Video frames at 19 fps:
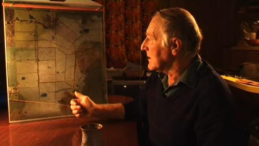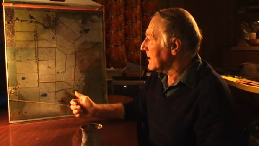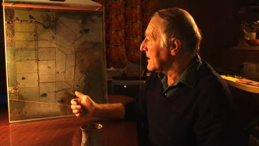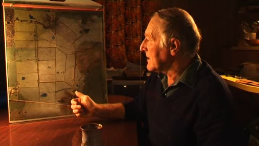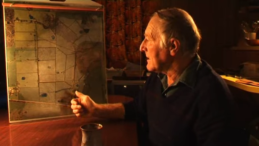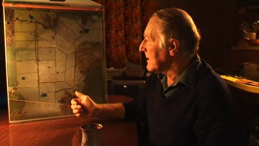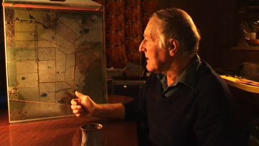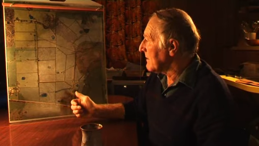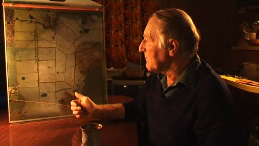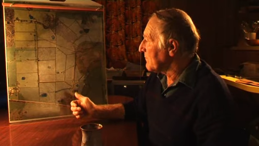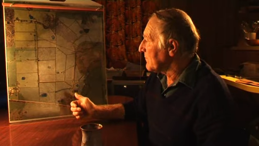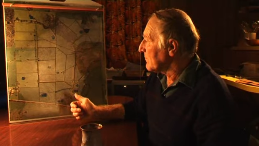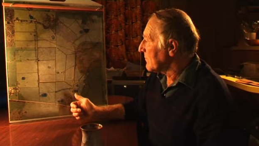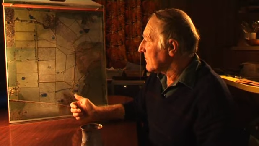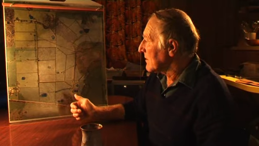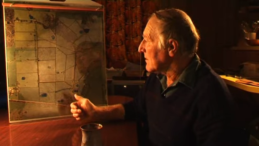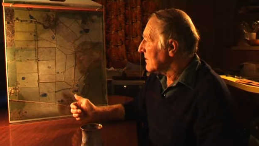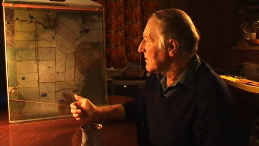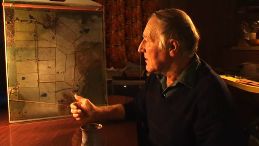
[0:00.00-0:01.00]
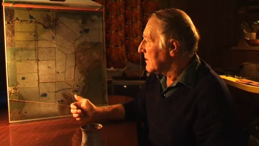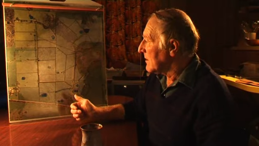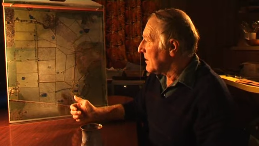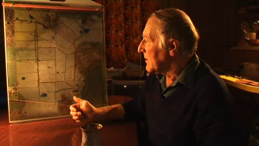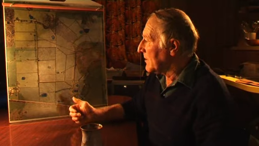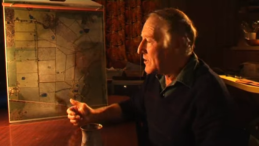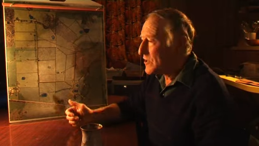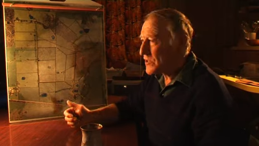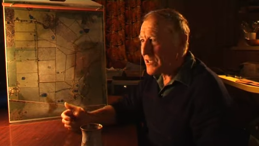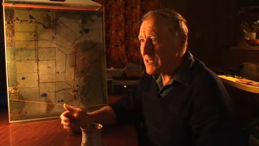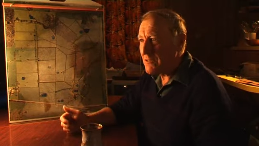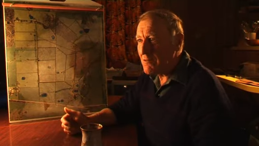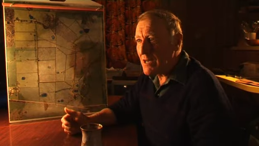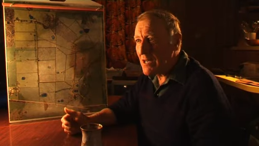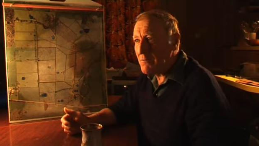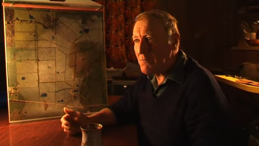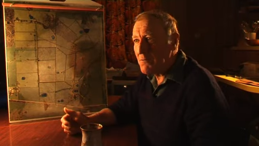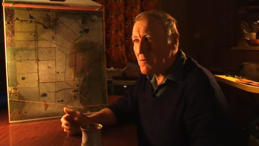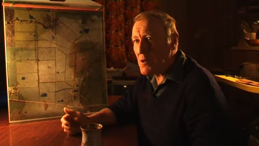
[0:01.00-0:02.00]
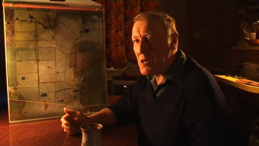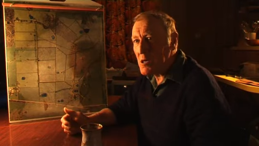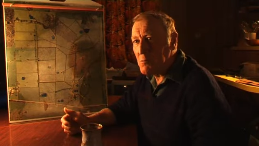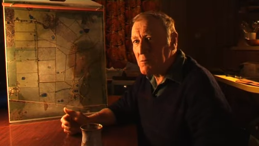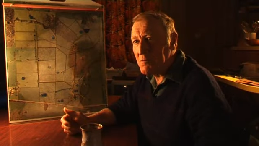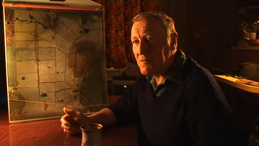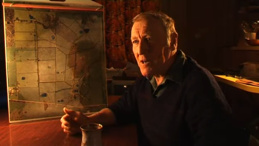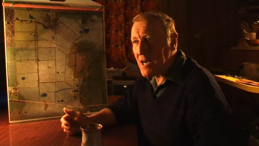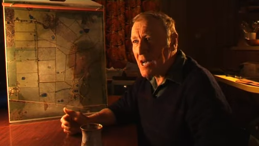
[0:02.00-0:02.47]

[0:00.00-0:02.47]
an easily run, viable